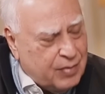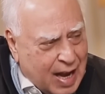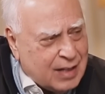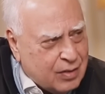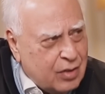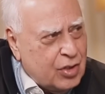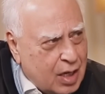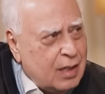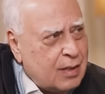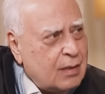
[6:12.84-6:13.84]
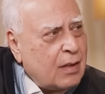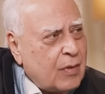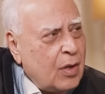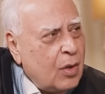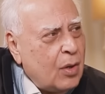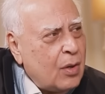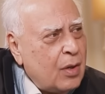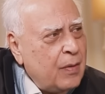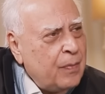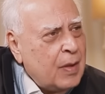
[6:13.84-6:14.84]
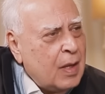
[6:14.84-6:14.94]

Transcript: So if that's the genesis of the law,